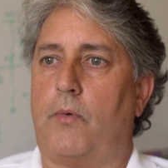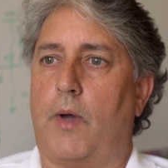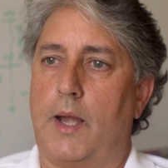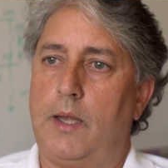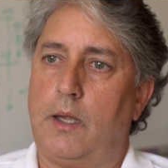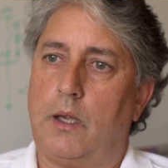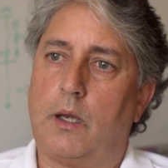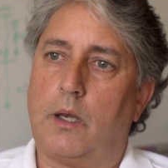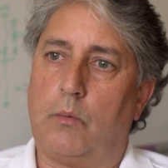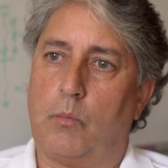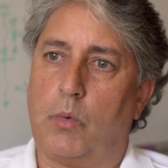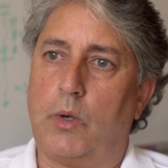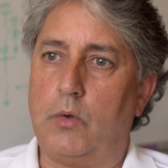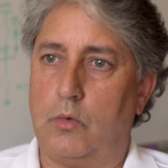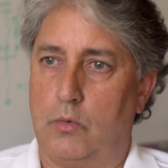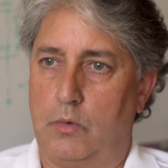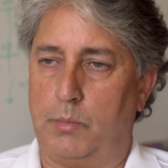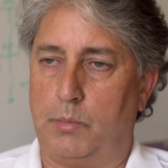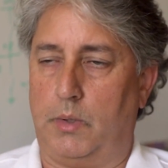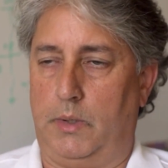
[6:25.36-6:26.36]
Finding a
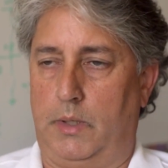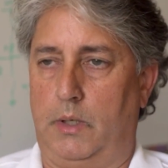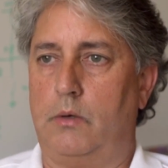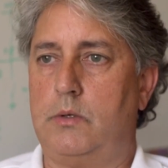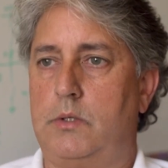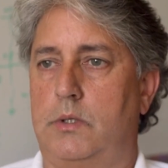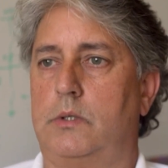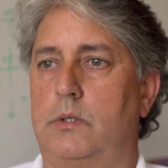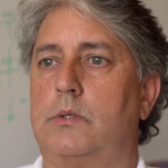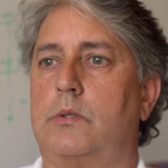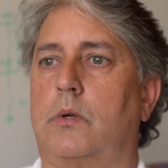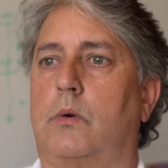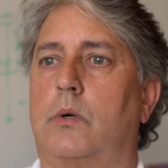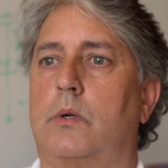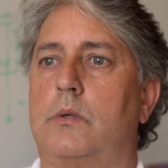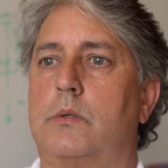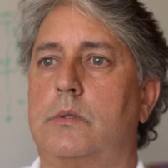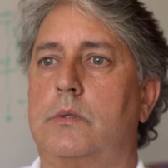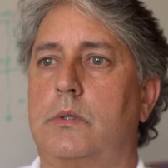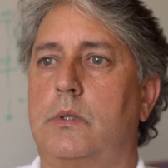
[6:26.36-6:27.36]
renewable energy
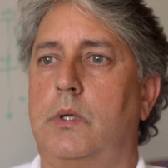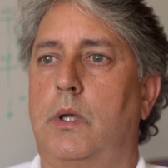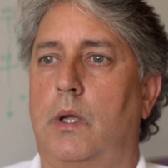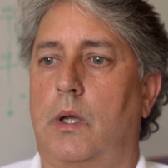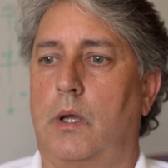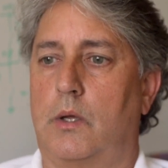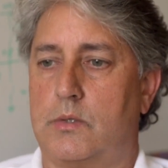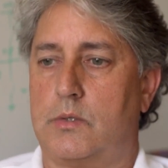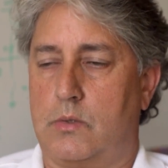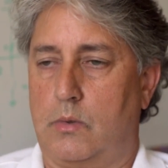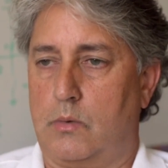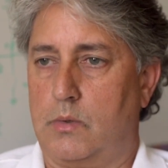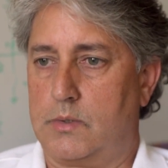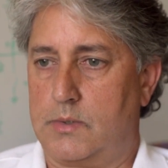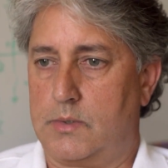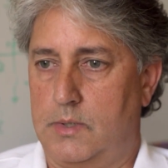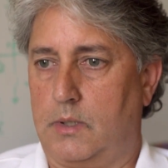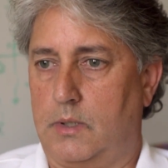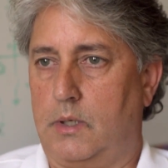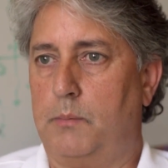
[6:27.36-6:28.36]
source, a
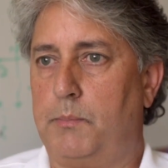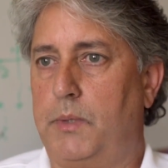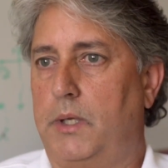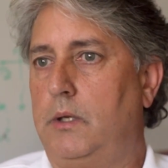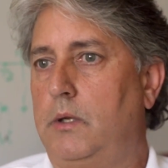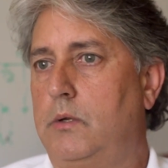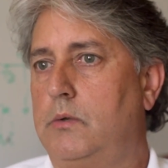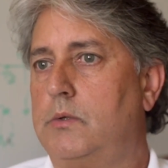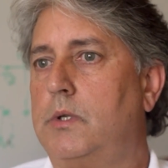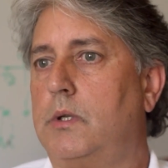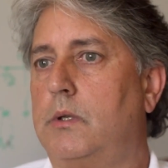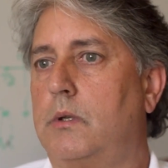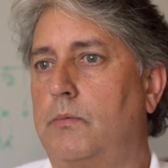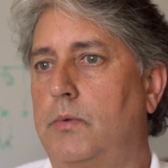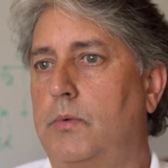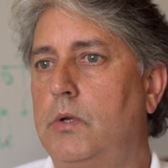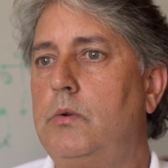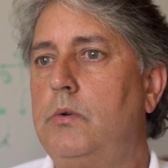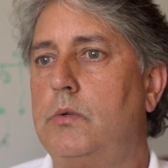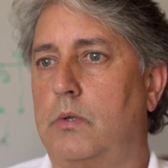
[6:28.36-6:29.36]
source that can be used in the
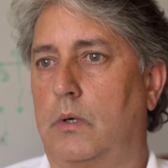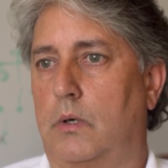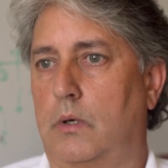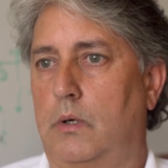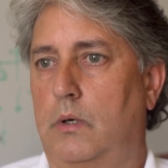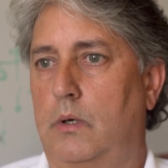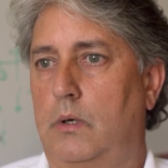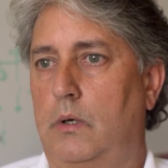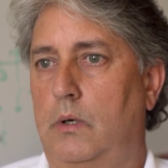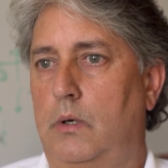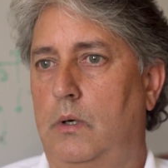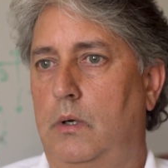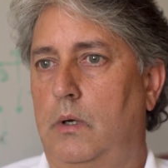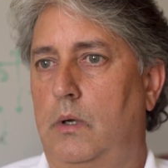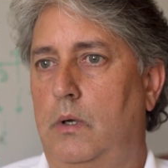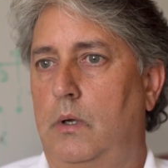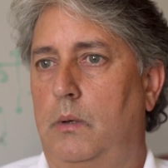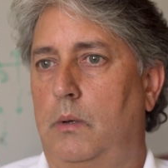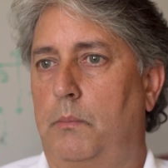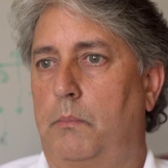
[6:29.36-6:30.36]
future
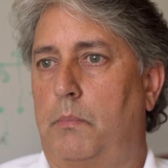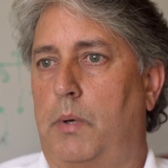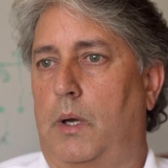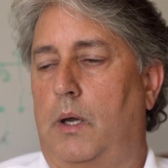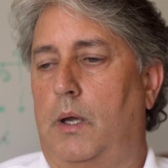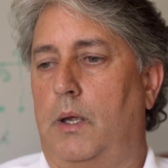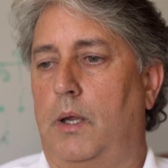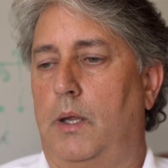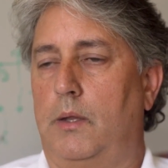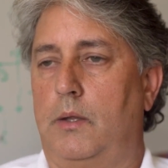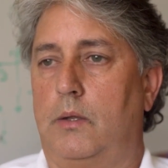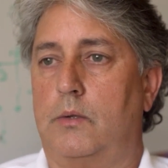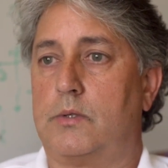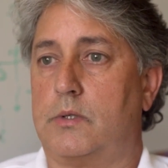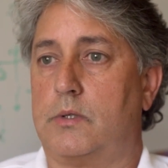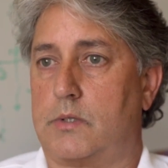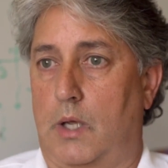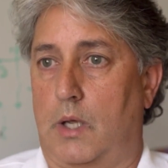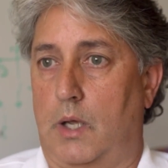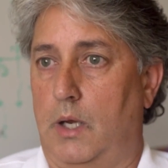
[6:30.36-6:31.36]
by
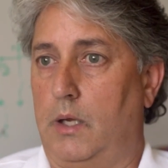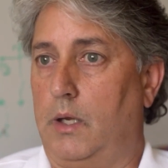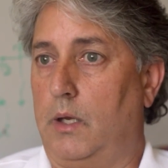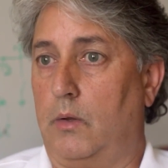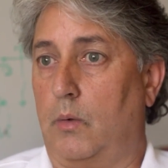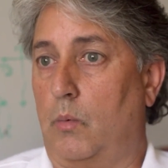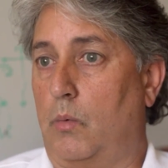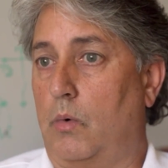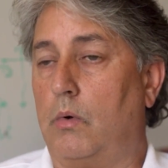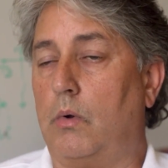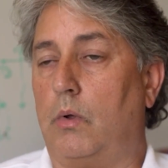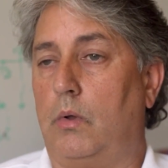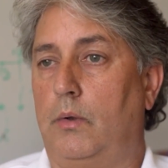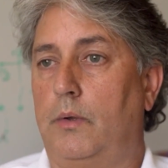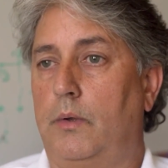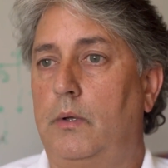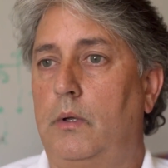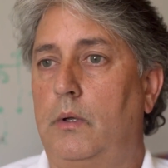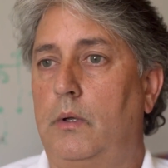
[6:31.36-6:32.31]
society and the world,